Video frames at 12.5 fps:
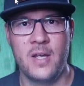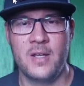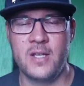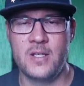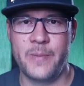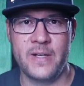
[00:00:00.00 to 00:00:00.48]

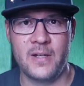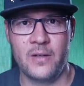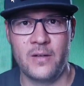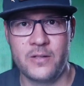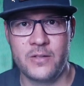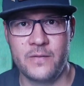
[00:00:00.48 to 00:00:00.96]
They spend a
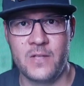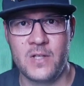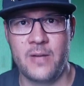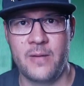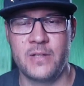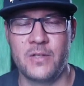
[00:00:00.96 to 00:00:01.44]
lot of
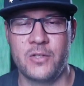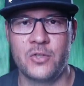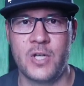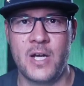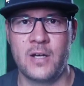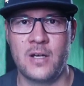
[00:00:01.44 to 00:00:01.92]
time at the
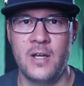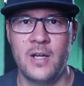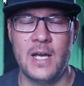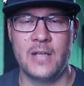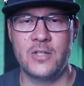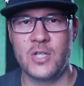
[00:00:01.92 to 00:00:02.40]
track
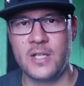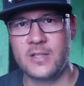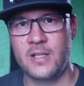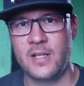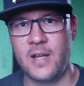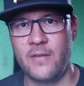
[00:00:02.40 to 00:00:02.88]

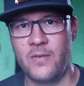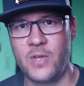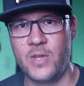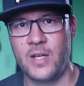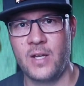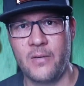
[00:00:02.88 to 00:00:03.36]
adjusting
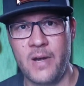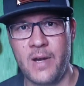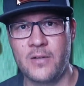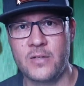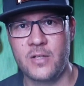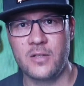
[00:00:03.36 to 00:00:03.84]
everything
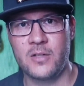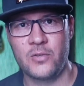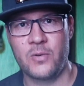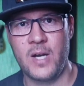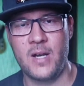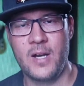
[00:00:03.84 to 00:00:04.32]
around a
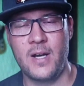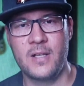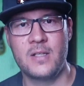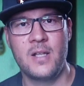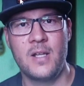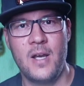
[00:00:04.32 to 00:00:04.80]
certain ride
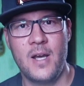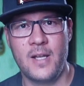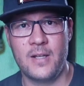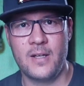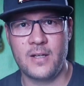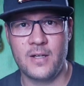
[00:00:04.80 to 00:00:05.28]
height,
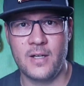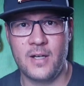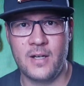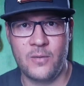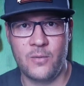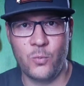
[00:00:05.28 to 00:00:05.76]
and the
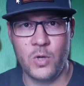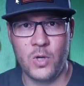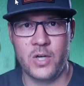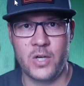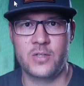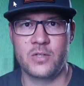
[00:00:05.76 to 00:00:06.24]
car
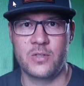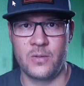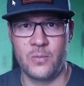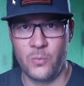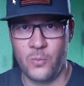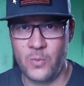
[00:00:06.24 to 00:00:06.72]
works
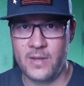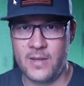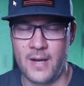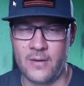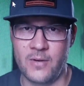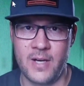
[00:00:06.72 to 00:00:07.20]
with
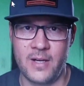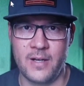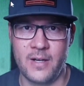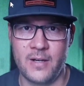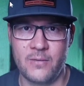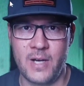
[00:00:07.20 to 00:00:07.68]
that
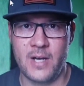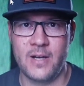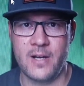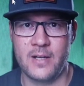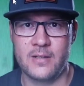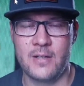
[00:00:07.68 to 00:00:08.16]
ride
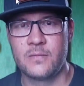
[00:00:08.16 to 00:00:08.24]
height.